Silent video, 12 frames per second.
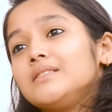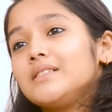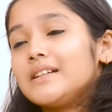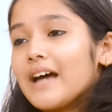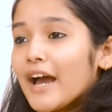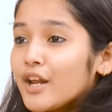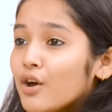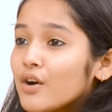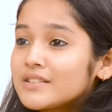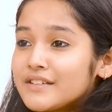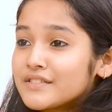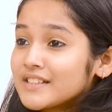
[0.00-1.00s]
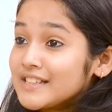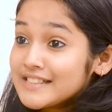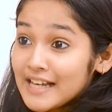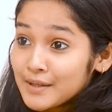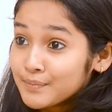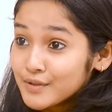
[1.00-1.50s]
the dialogue and everything,
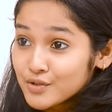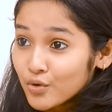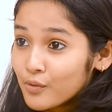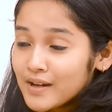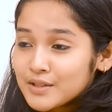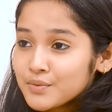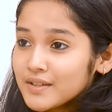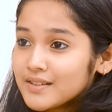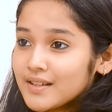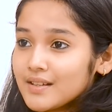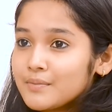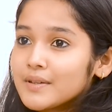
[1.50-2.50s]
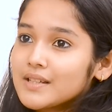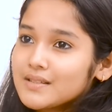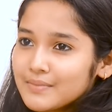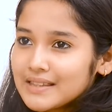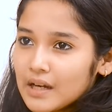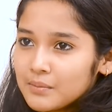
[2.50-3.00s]
he's helped me so much with it because
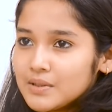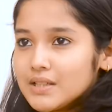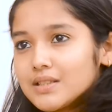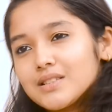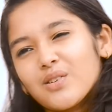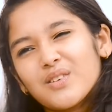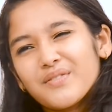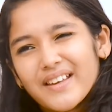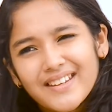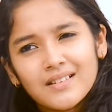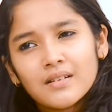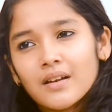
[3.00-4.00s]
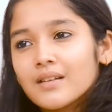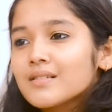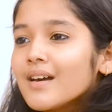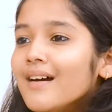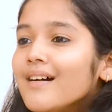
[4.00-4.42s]
my Tamil is not very great.